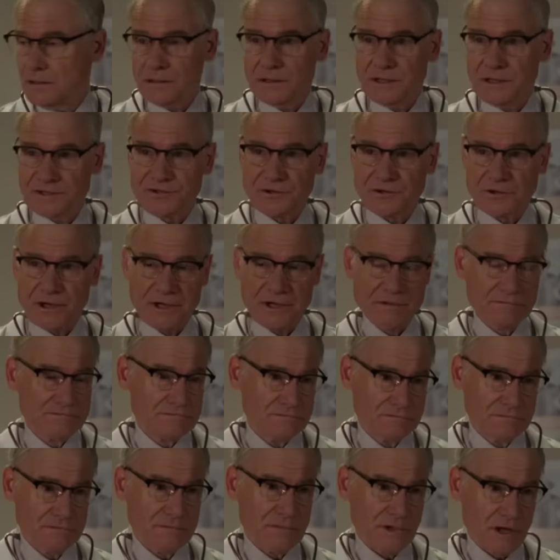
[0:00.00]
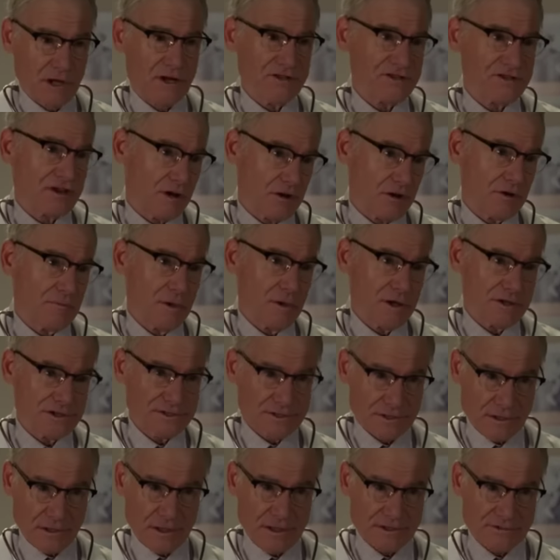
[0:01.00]
It's okay. I lost a hundred bucks
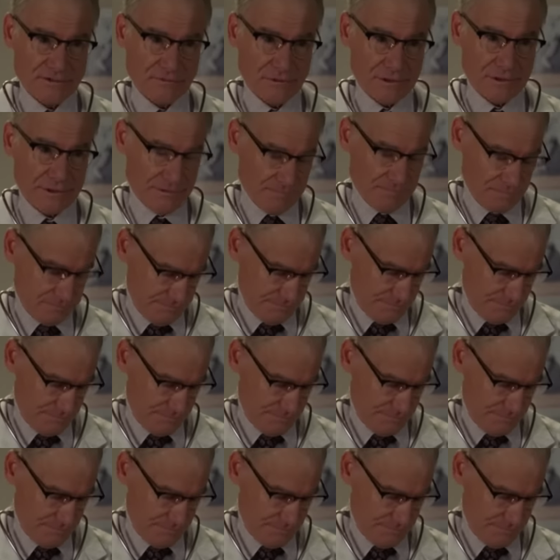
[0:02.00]
there last week.